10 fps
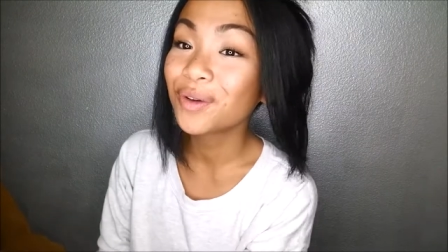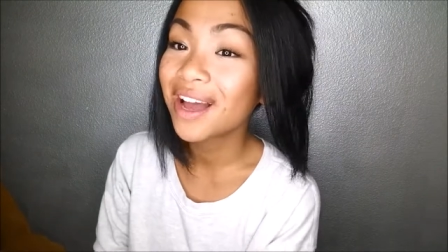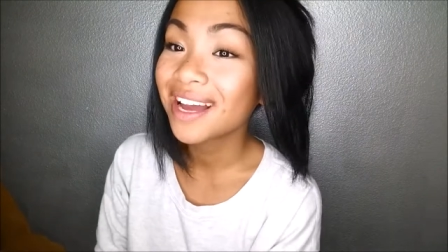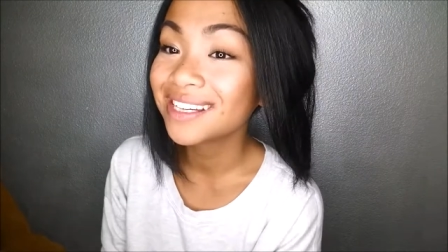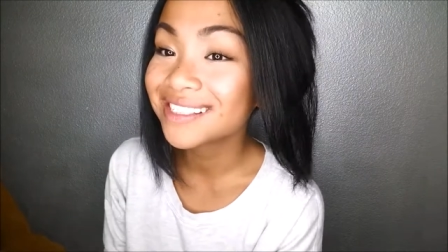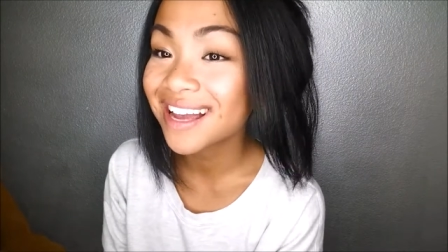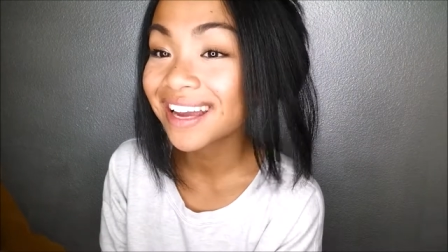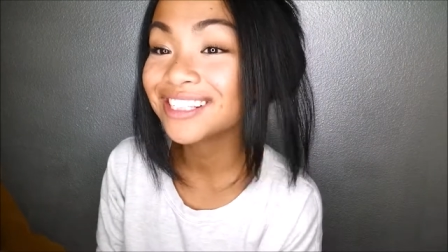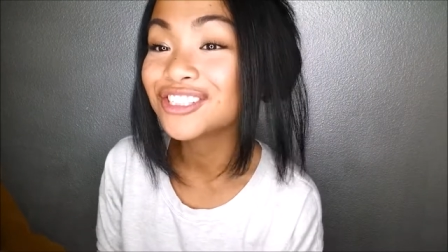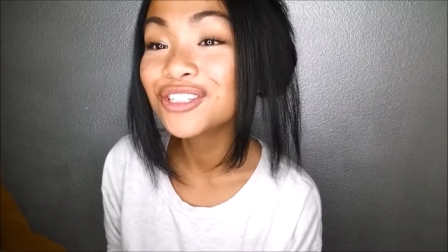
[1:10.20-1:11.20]
you guys,
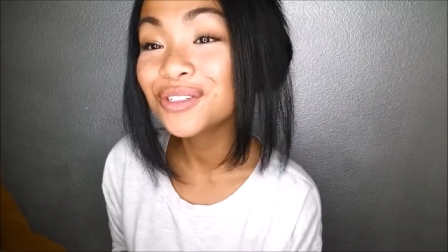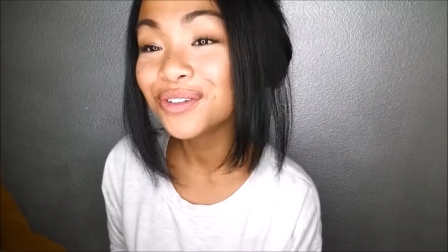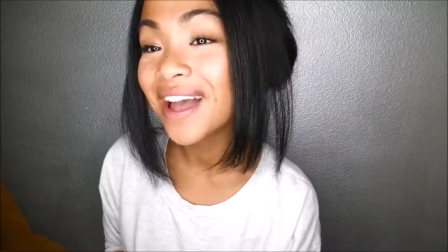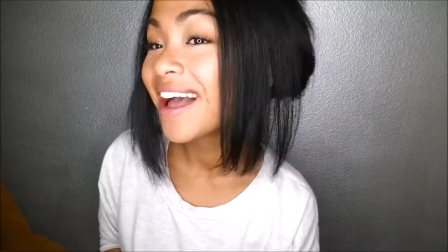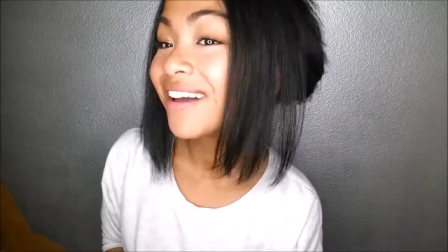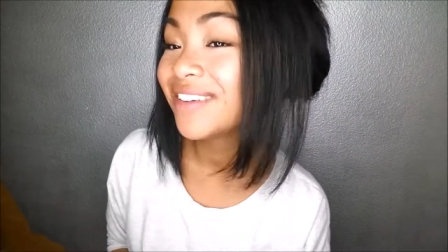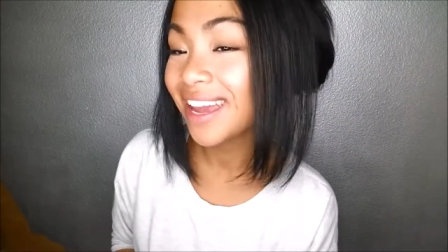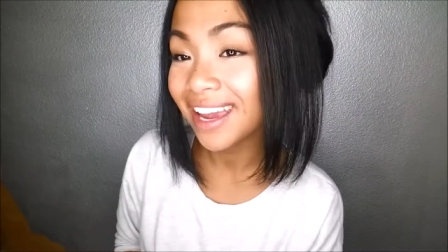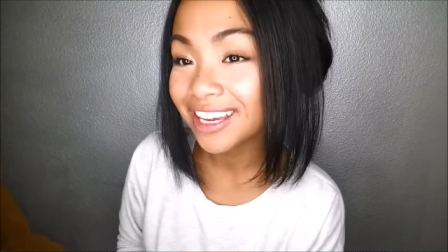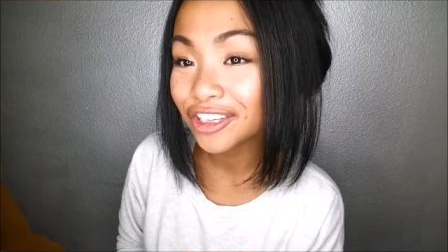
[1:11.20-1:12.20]
I do have
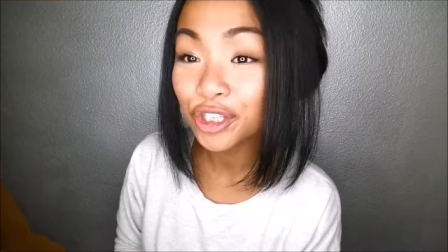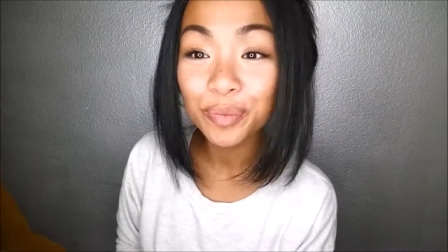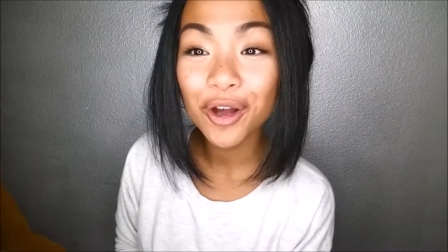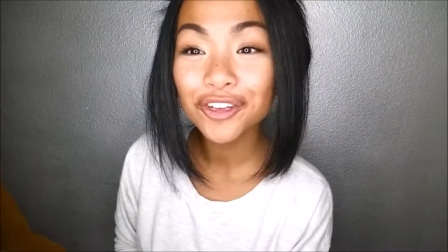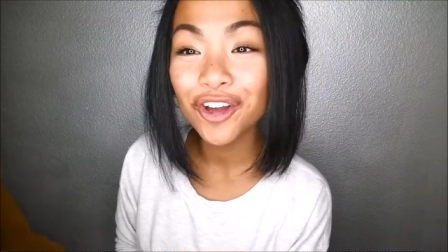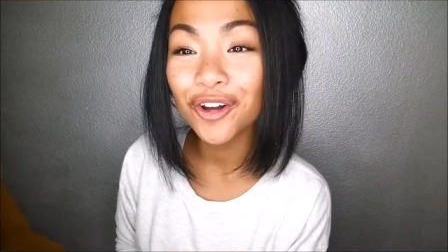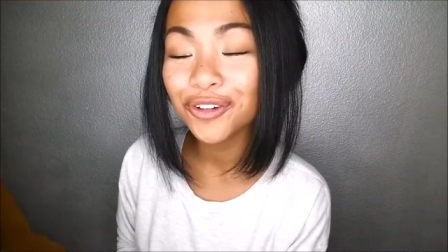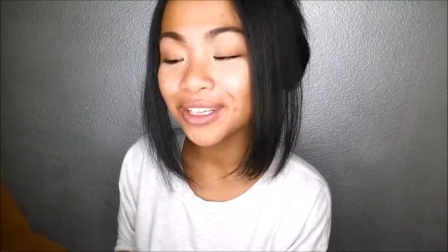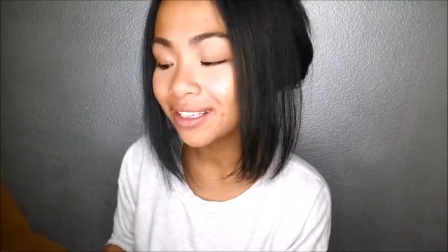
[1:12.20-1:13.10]
a coupon code.